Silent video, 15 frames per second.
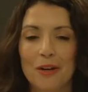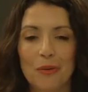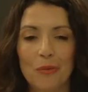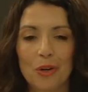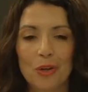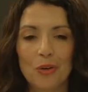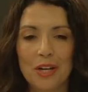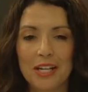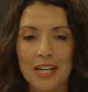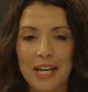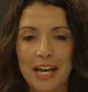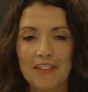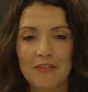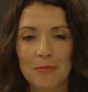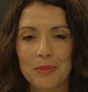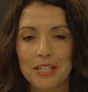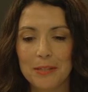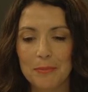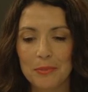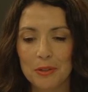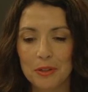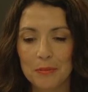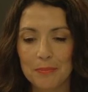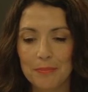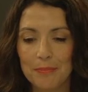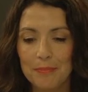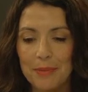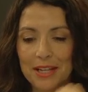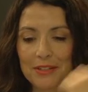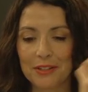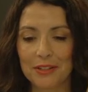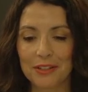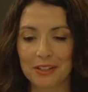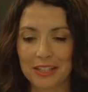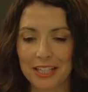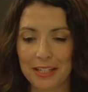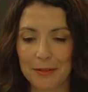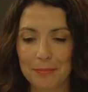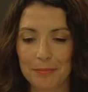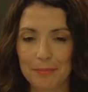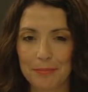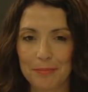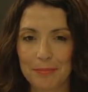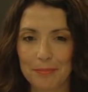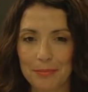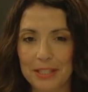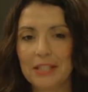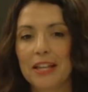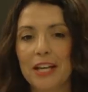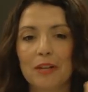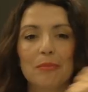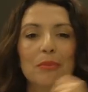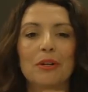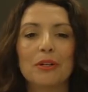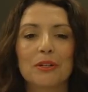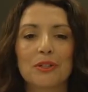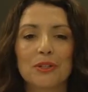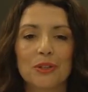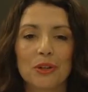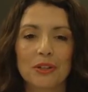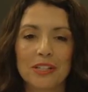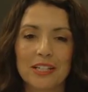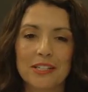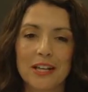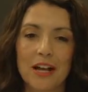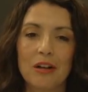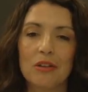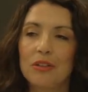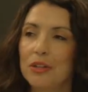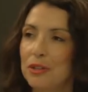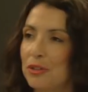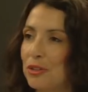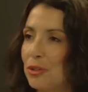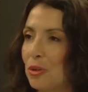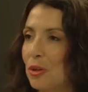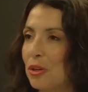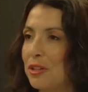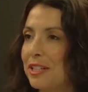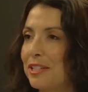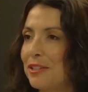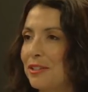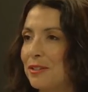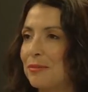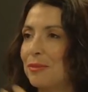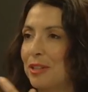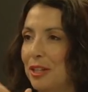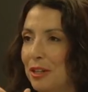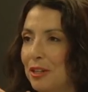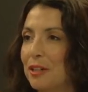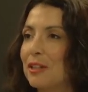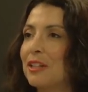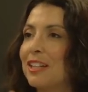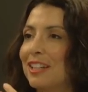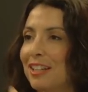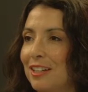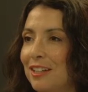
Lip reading: We're going to have people basically be like books. They're going to tell their stories, their